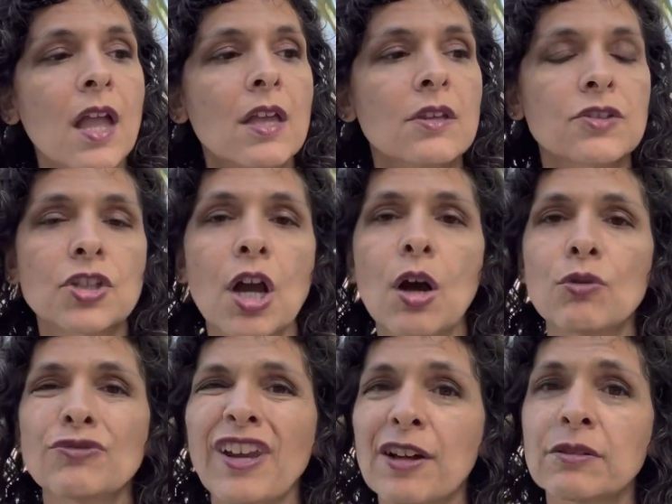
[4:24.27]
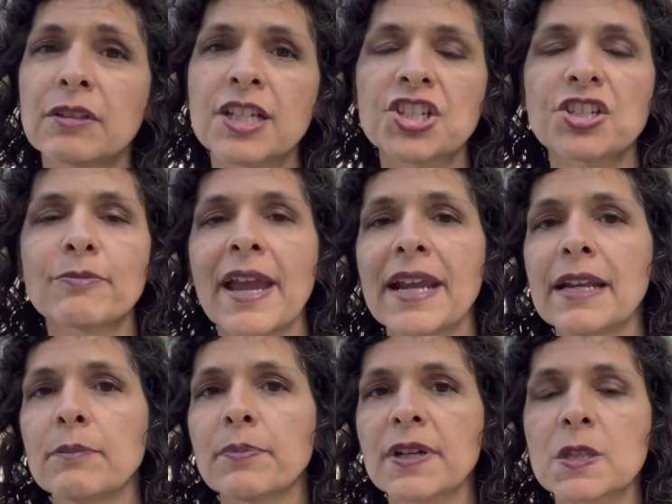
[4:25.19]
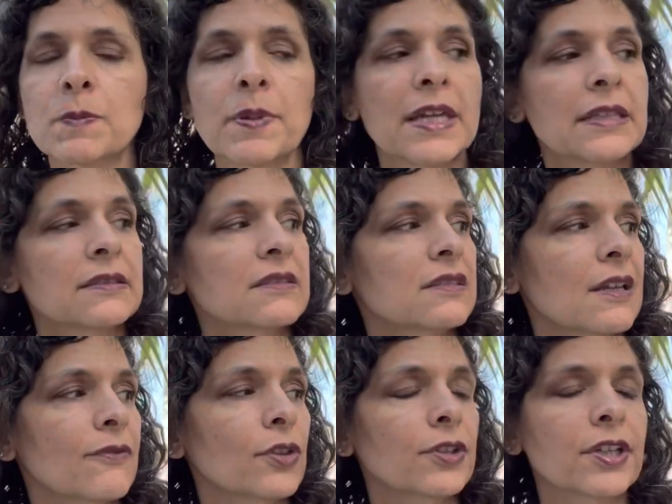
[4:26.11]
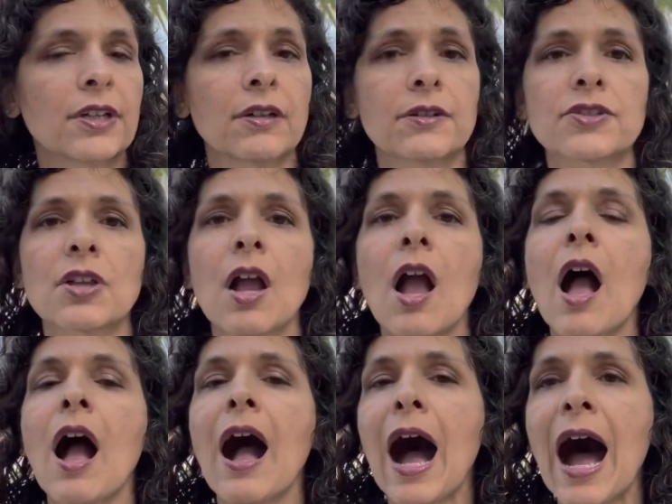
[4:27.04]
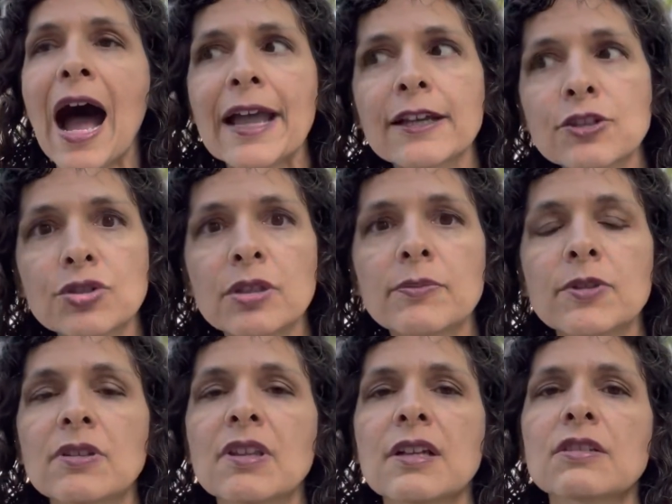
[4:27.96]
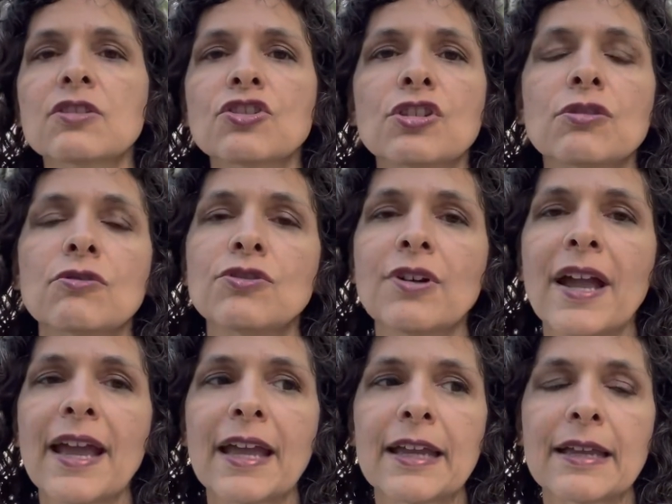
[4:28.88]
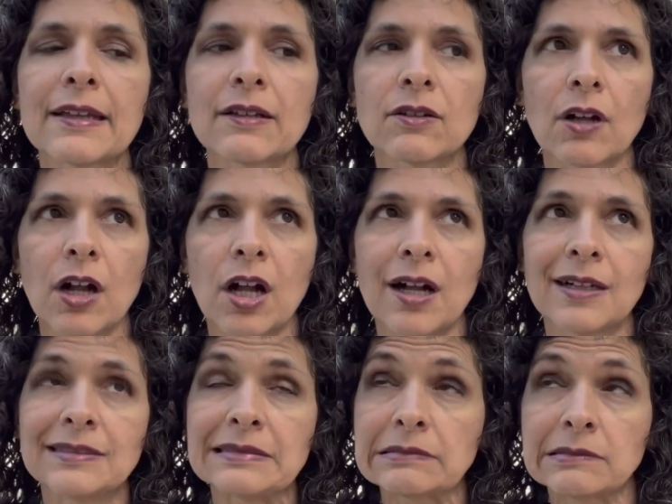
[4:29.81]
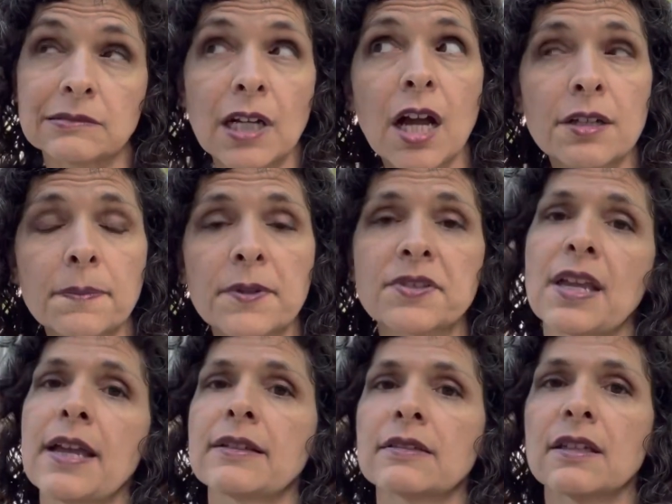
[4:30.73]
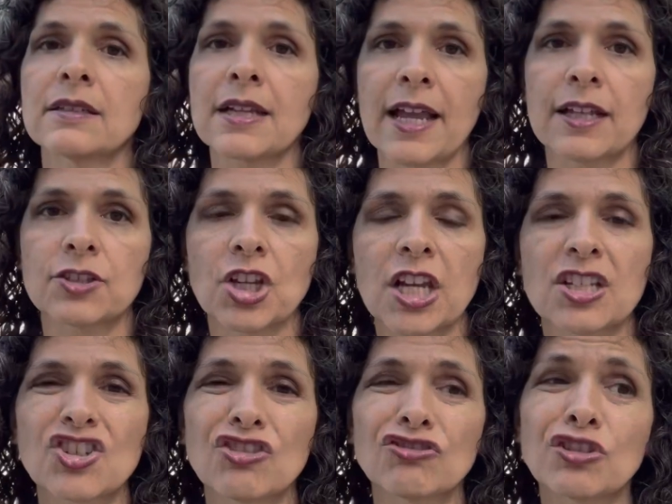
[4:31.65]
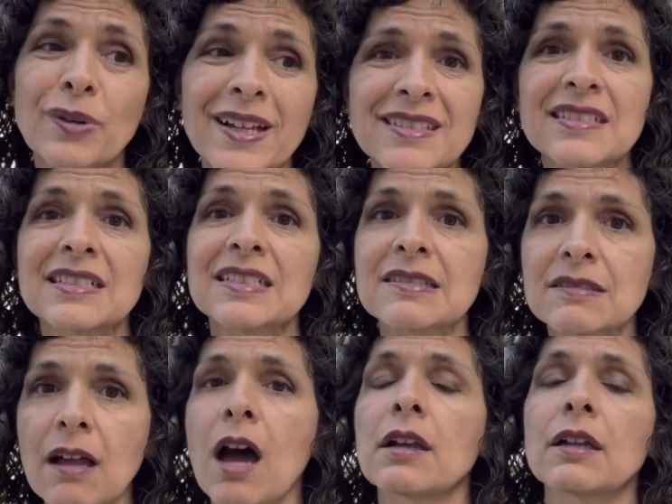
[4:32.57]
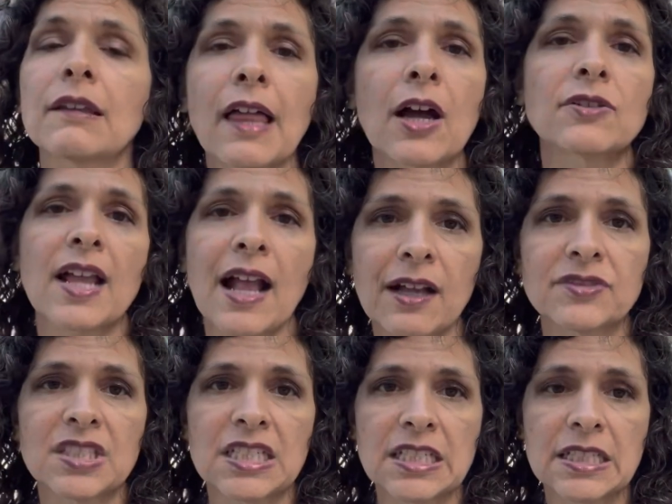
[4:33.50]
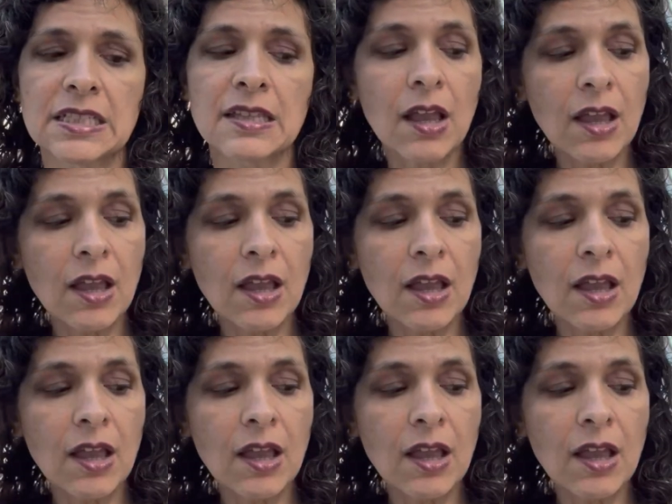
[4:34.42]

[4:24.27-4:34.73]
So not only has she made it, but it's been several years. I attribute this to a 100% diet change. Lorenza is not allowed to have seeds.